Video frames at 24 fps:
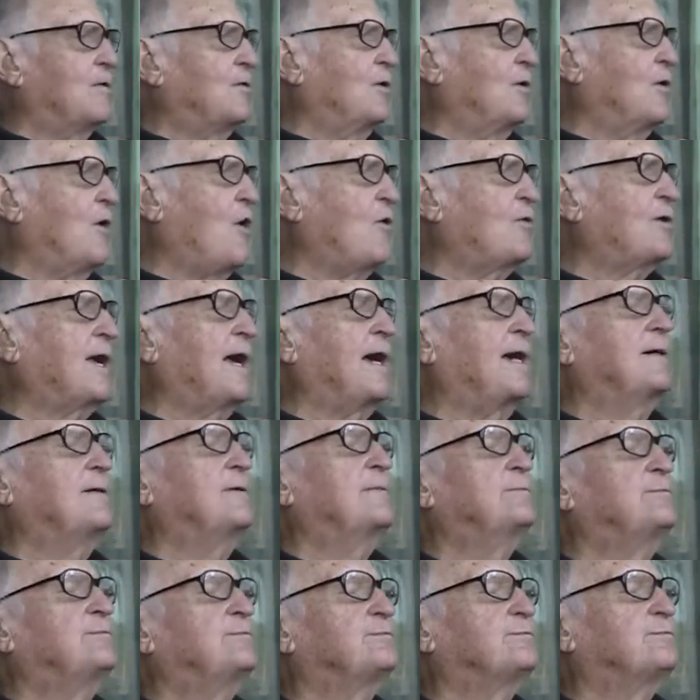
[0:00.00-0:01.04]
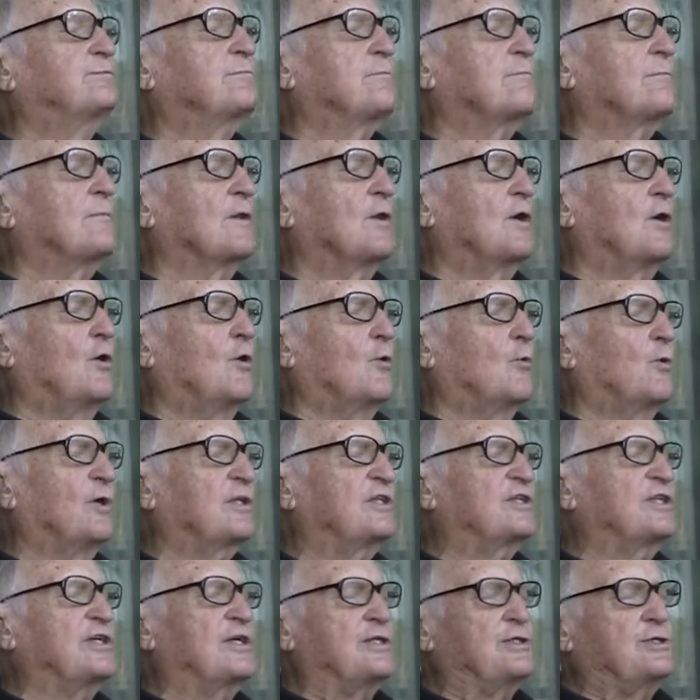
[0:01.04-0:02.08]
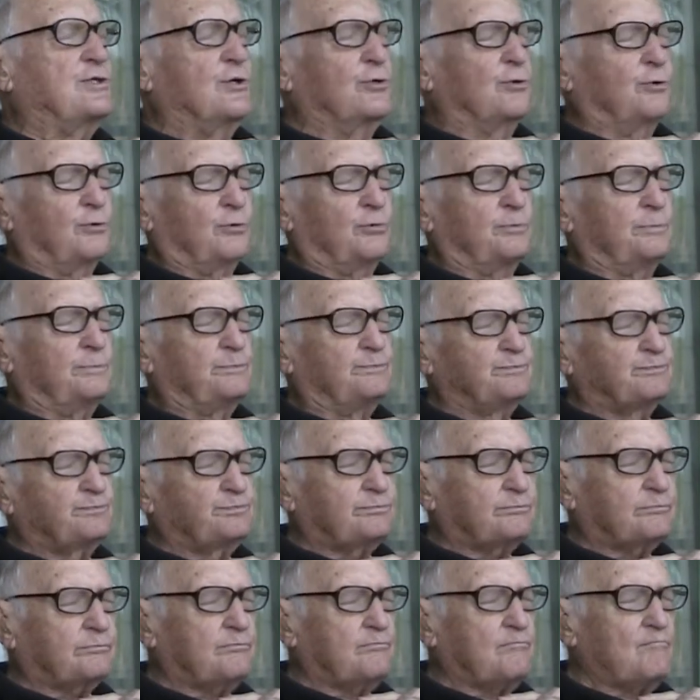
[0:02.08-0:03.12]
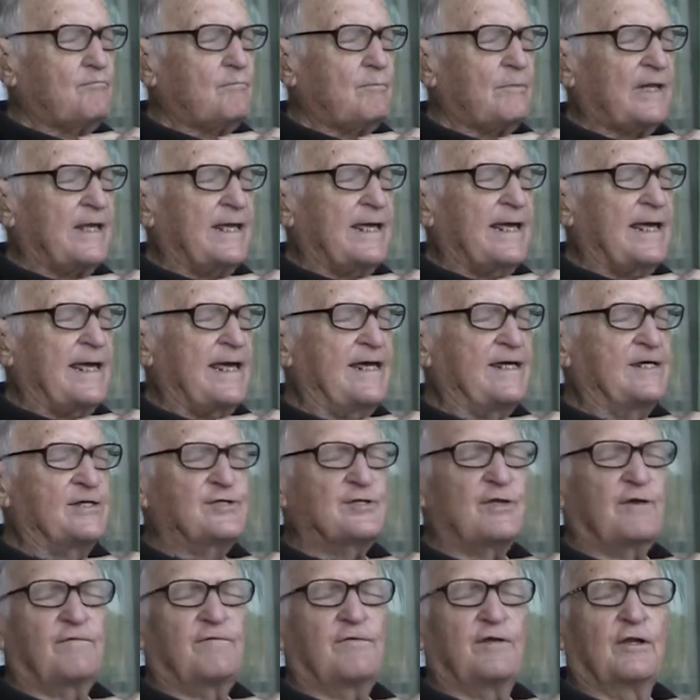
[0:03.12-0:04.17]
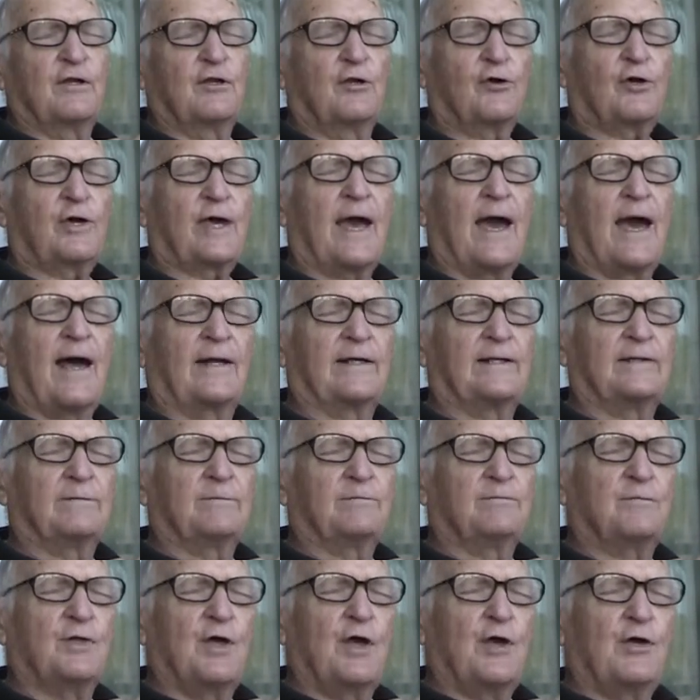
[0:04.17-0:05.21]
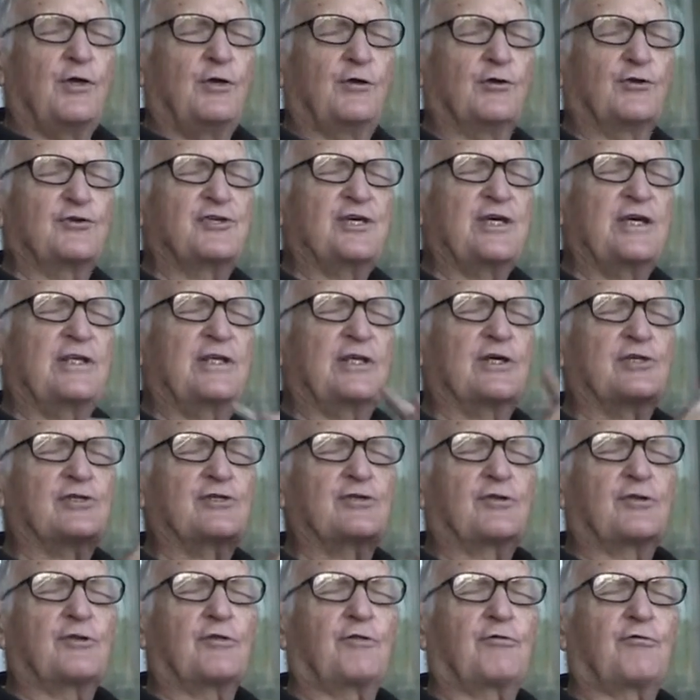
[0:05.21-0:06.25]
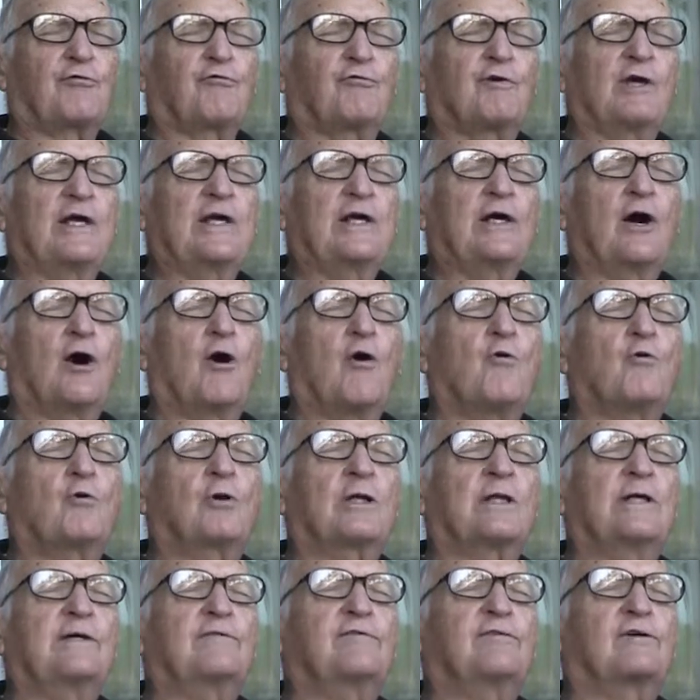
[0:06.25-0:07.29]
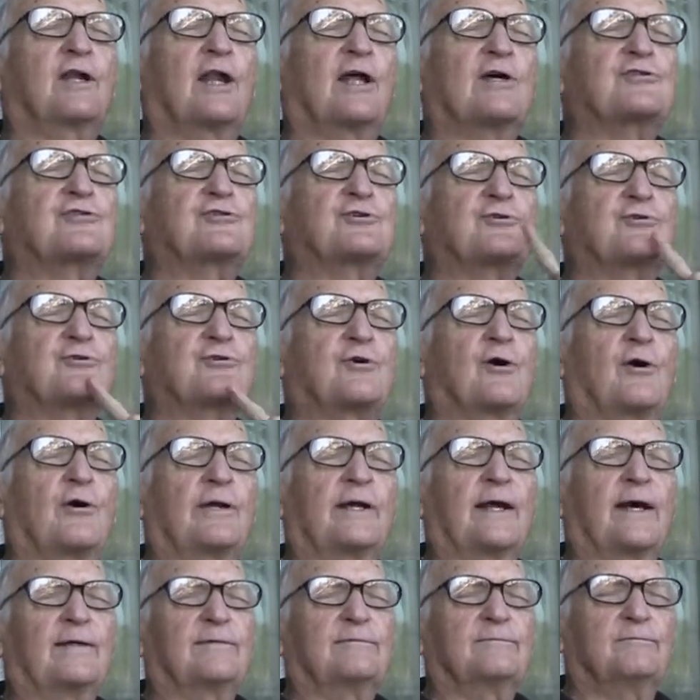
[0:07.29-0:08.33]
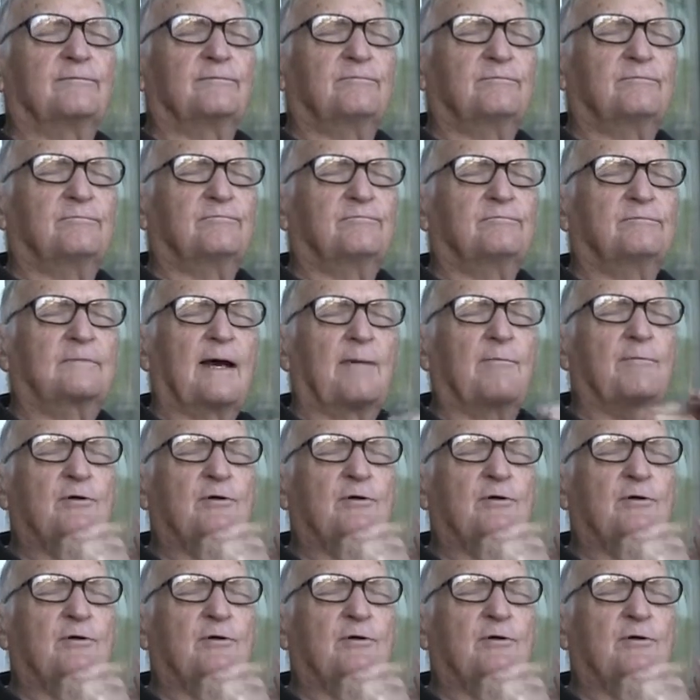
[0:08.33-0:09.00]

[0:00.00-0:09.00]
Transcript: Okay, what they do is, if you look at it, you'll see there's 3 oak leaf clusters on that. That